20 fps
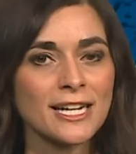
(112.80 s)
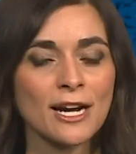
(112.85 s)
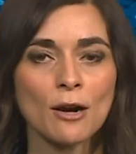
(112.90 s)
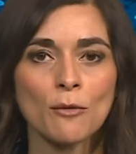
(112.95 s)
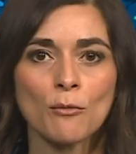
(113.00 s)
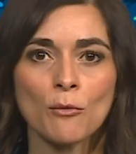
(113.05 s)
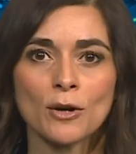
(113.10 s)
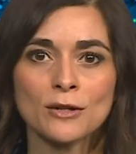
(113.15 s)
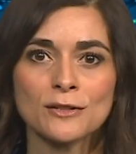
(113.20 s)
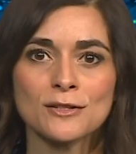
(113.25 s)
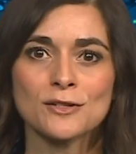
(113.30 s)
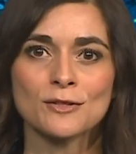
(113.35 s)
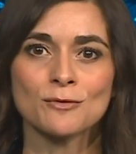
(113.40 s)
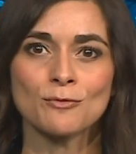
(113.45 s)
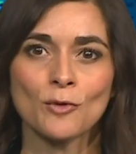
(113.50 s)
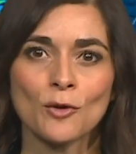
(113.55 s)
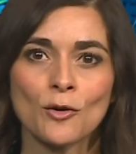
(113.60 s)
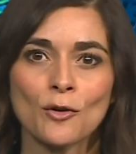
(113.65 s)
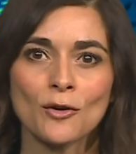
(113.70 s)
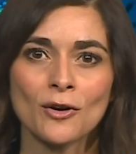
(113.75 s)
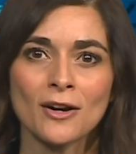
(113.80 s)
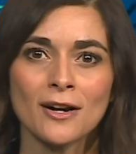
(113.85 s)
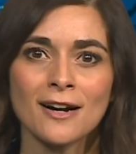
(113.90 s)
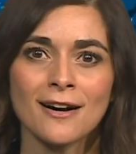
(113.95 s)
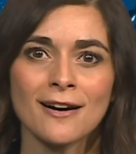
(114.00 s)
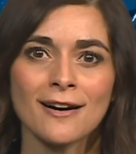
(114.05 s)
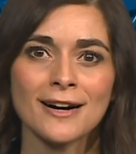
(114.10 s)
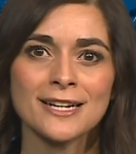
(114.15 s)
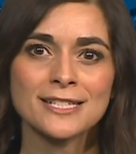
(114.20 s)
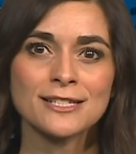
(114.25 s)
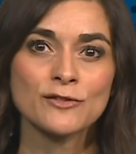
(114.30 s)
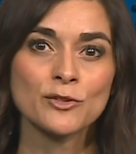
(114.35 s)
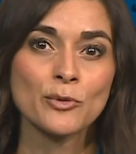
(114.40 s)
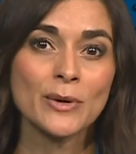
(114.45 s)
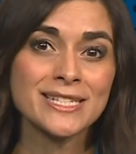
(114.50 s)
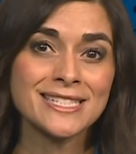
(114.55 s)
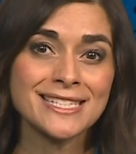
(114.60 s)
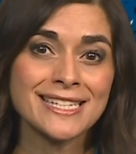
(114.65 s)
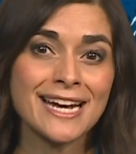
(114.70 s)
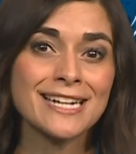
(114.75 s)
up once more. Highs of
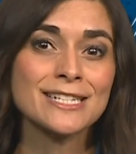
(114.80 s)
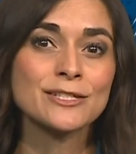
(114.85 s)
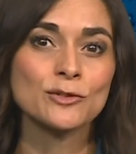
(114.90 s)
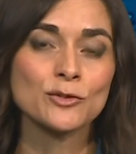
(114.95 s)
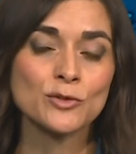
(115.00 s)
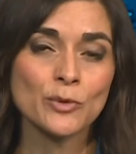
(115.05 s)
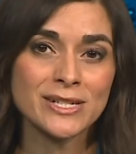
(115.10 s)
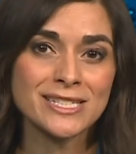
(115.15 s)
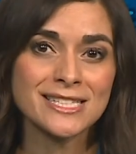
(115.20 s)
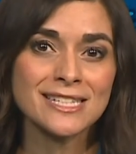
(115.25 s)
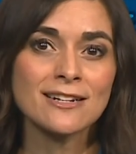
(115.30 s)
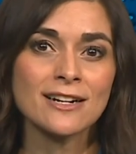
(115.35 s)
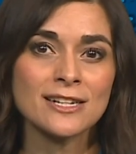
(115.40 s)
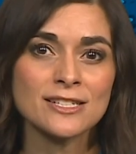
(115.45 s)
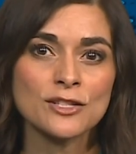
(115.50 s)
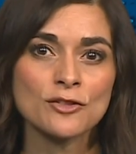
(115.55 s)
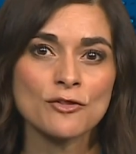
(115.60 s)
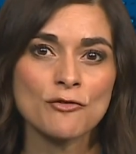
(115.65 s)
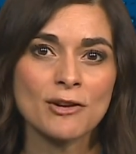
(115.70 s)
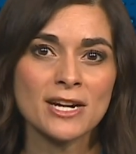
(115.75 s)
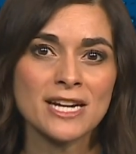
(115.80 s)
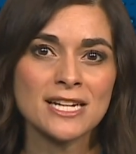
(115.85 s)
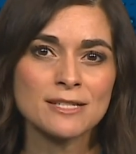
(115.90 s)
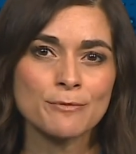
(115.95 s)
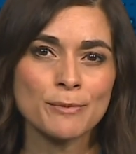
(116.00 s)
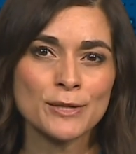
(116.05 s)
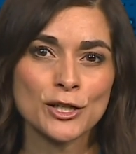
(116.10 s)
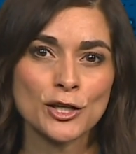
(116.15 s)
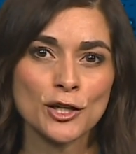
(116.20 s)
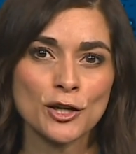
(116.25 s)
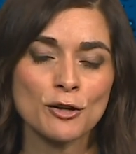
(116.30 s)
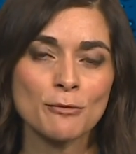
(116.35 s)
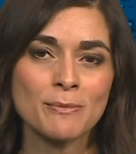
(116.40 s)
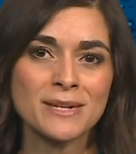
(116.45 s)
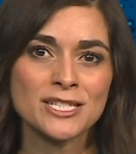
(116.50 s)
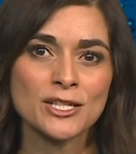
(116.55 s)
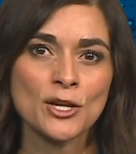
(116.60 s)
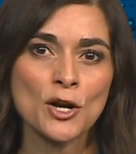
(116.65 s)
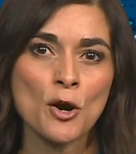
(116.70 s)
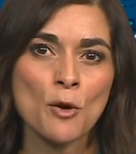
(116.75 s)
28 or 29 degrees, but
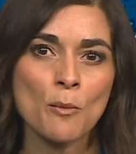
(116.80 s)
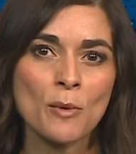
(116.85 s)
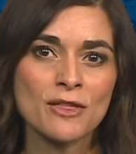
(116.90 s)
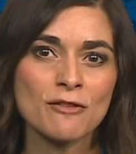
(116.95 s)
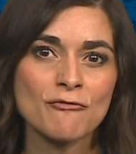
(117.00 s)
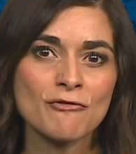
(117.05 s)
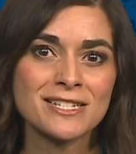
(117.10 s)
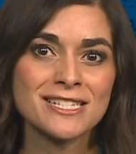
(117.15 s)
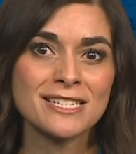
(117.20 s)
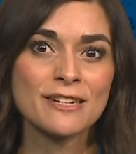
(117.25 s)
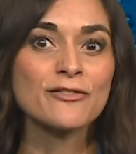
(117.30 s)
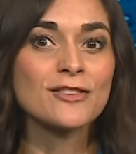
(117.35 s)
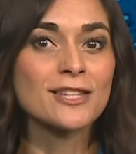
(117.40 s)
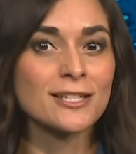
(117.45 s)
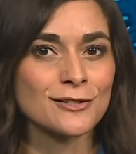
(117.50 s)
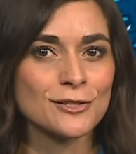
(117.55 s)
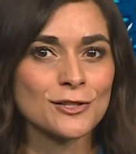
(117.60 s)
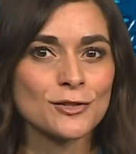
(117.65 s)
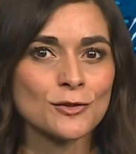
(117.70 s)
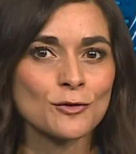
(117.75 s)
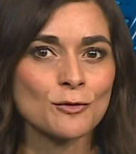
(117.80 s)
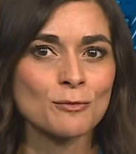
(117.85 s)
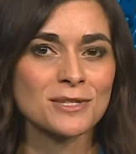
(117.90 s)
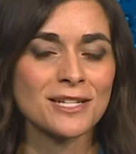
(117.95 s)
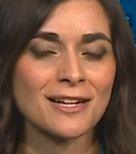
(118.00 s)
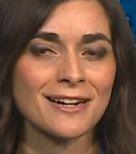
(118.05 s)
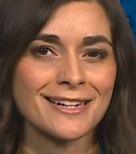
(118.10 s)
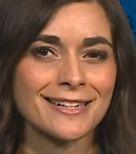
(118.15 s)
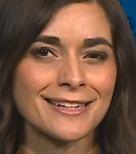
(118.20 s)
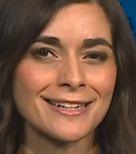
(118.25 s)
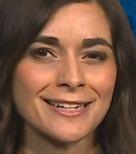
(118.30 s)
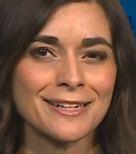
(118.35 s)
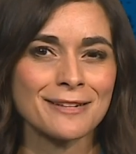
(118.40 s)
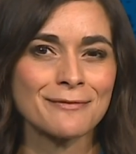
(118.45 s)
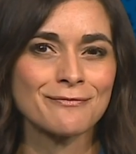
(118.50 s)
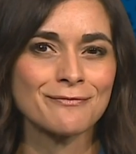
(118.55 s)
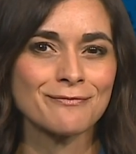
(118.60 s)
humid with a risk of thunderstorms likely.